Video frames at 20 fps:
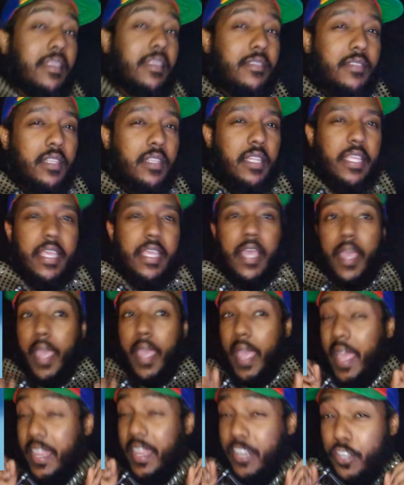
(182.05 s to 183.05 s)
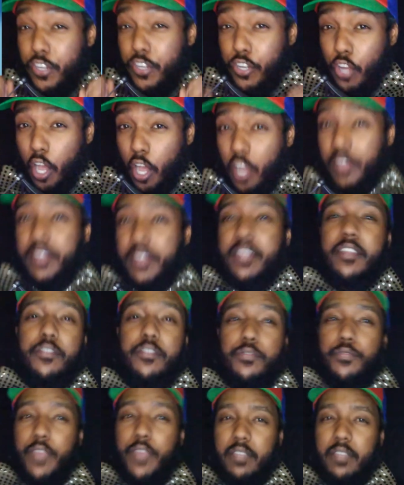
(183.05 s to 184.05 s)
easily, and
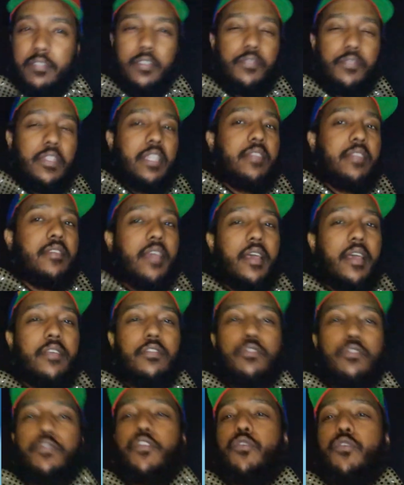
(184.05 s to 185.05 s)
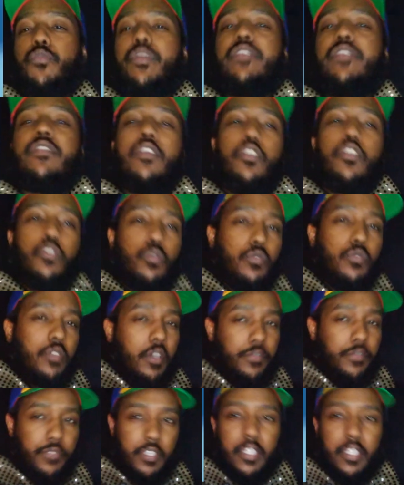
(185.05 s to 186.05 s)
non-invasively test for recent use
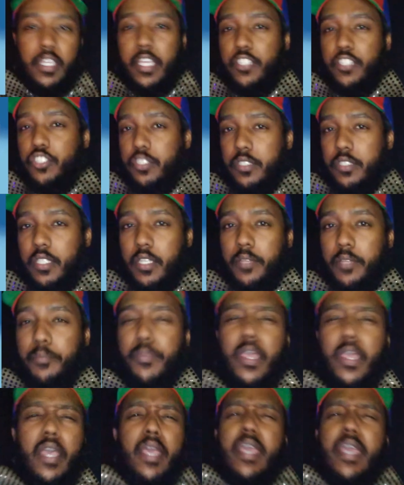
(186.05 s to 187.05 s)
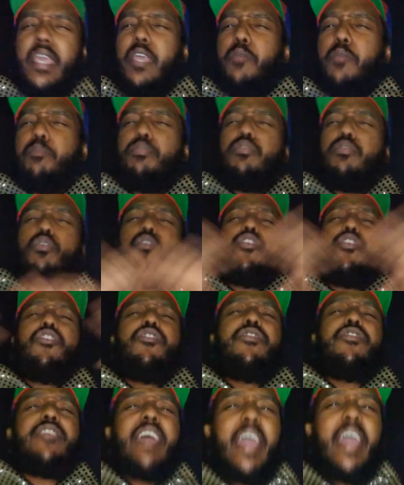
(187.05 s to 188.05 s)
of THC.
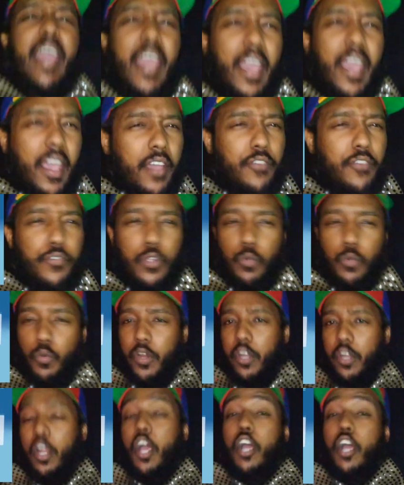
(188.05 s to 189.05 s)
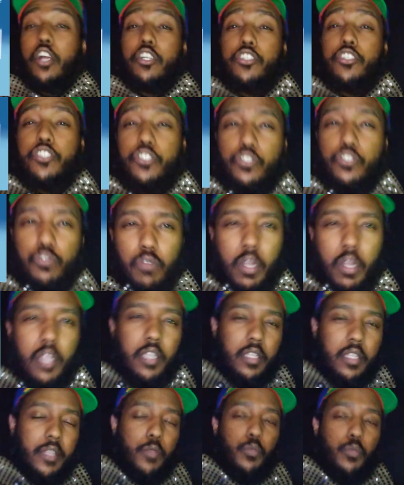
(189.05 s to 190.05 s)
Employers everywhere are
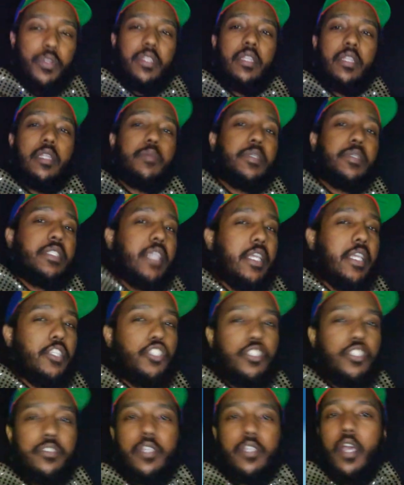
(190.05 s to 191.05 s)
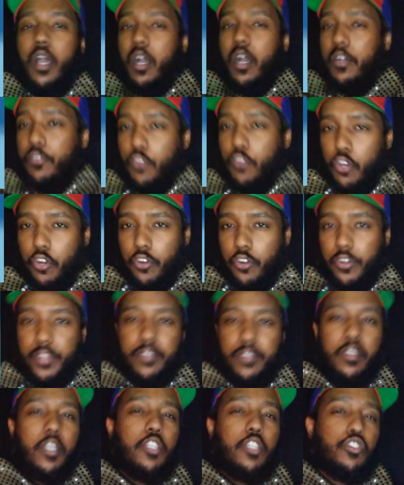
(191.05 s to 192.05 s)
struggling with the limitations of
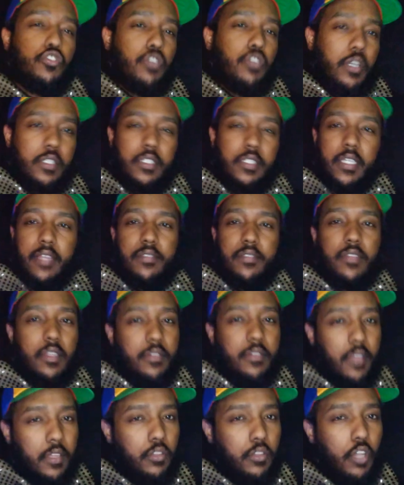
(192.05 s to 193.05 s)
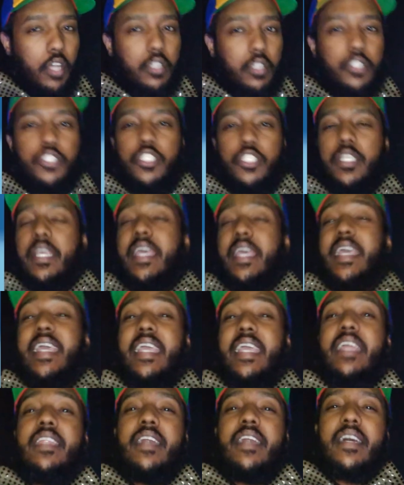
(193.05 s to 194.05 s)
current drug testing technology
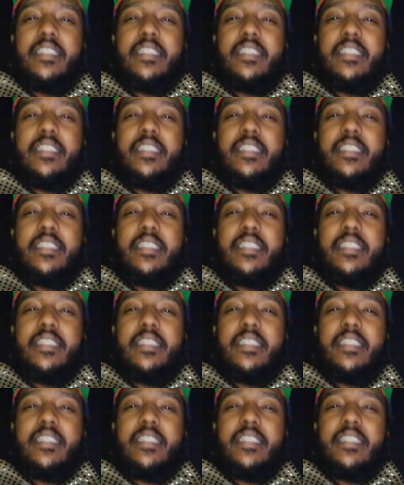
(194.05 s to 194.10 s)
in